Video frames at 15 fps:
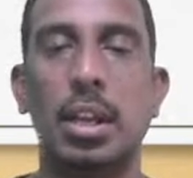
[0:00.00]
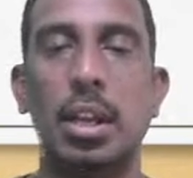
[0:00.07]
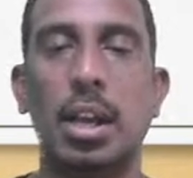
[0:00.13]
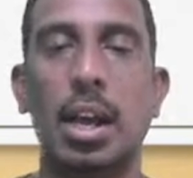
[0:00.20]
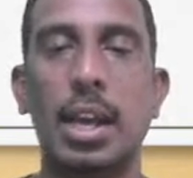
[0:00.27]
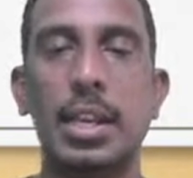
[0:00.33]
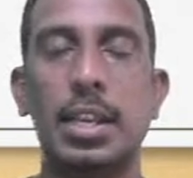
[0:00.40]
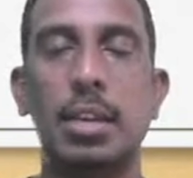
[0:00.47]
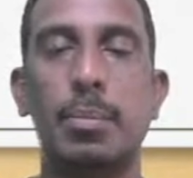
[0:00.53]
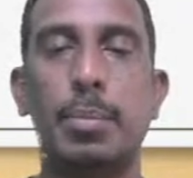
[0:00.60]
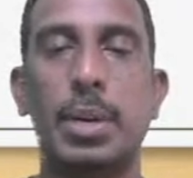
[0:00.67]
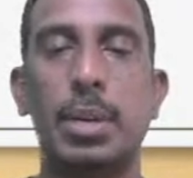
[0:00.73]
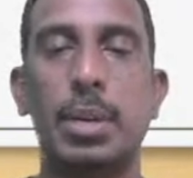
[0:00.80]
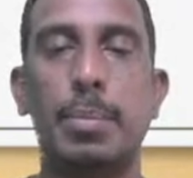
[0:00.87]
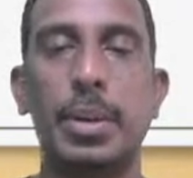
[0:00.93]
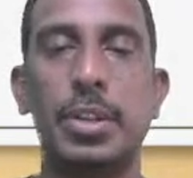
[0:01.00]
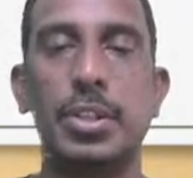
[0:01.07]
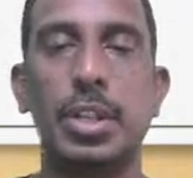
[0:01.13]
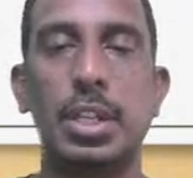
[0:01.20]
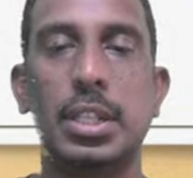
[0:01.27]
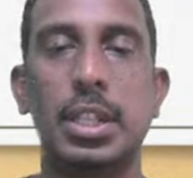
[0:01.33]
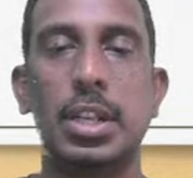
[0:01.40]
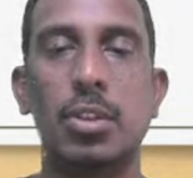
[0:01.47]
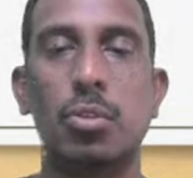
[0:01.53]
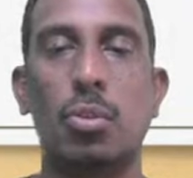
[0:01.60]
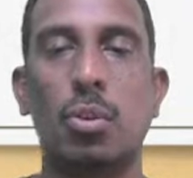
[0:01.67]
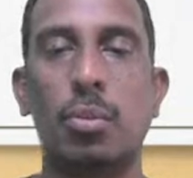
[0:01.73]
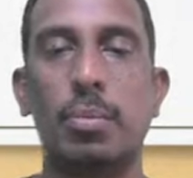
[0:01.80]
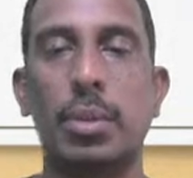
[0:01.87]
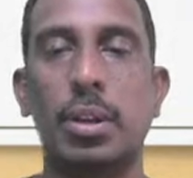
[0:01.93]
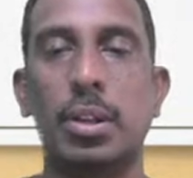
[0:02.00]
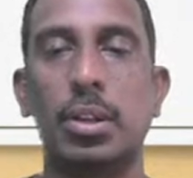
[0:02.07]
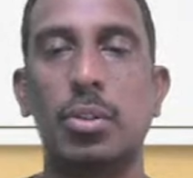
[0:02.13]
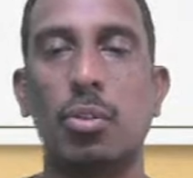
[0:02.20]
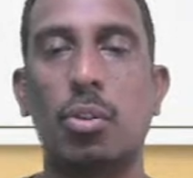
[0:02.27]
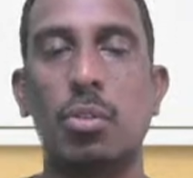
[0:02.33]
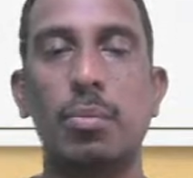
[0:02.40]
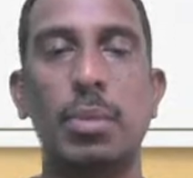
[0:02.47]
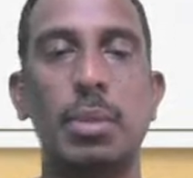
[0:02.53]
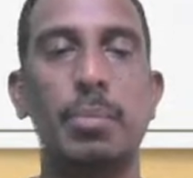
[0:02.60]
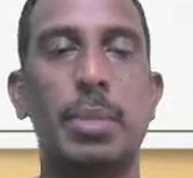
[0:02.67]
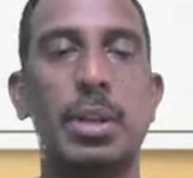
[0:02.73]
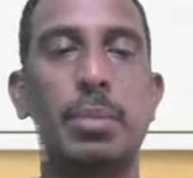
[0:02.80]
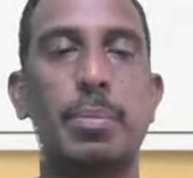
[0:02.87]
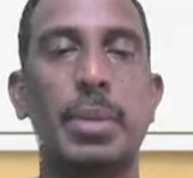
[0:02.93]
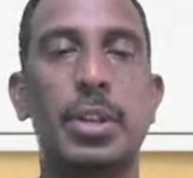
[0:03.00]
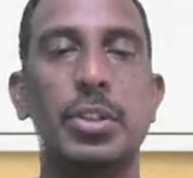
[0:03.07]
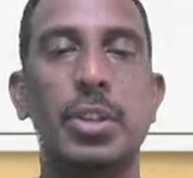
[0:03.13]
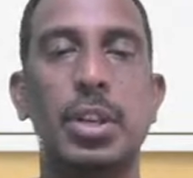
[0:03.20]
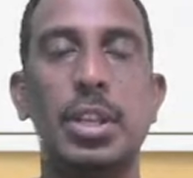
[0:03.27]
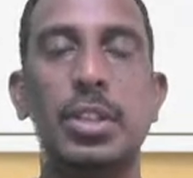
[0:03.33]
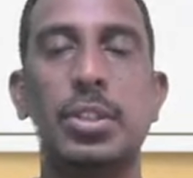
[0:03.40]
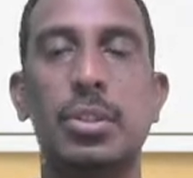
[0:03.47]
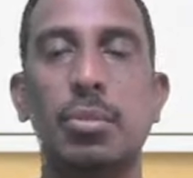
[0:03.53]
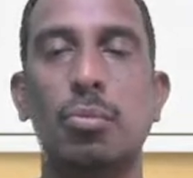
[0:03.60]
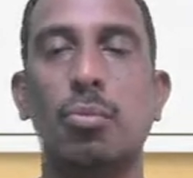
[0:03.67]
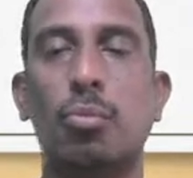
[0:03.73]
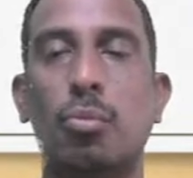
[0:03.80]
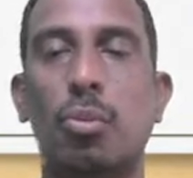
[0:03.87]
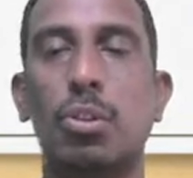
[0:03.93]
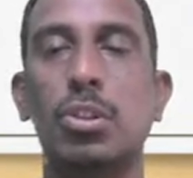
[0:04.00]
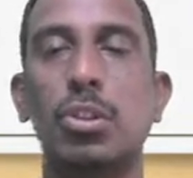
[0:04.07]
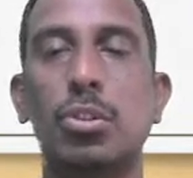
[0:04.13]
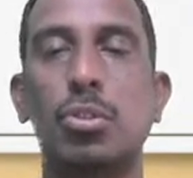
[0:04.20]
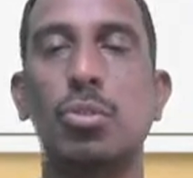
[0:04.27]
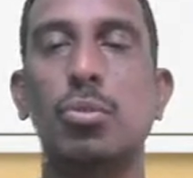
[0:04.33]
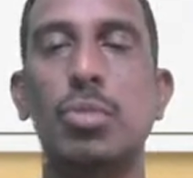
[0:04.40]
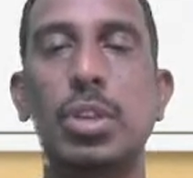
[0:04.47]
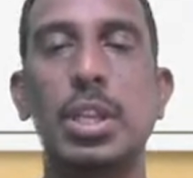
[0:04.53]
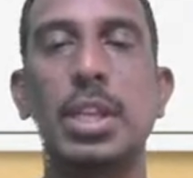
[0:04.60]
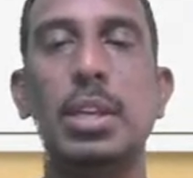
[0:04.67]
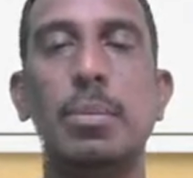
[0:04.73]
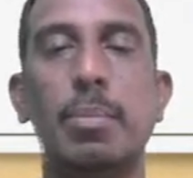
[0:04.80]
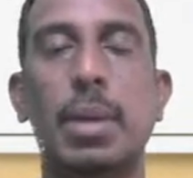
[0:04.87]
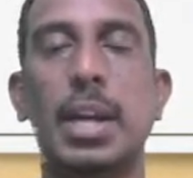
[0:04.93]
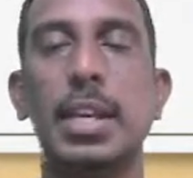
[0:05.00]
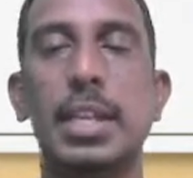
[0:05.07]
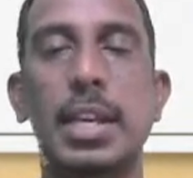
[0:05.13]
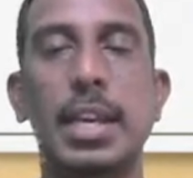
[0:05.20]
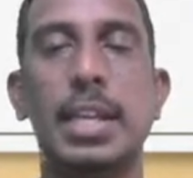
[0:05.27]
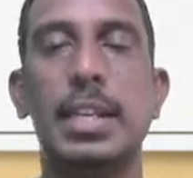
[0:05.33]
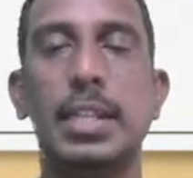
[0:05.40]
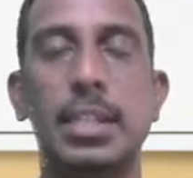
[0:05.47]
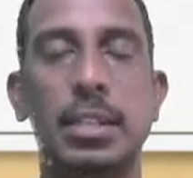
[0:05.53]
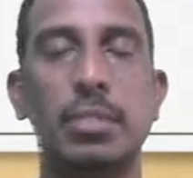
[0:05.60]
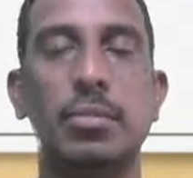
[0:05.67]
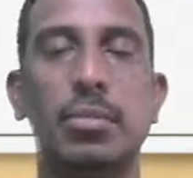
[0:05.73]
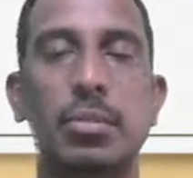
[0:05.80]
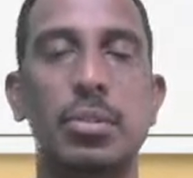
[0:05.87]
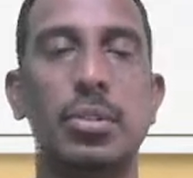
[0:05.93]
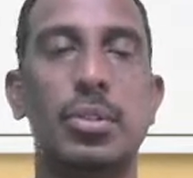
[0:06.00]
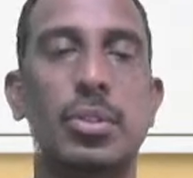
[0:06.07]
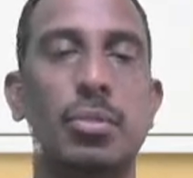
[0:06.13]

higher blood pressure than normal. Normal blood pressure is 120/80. So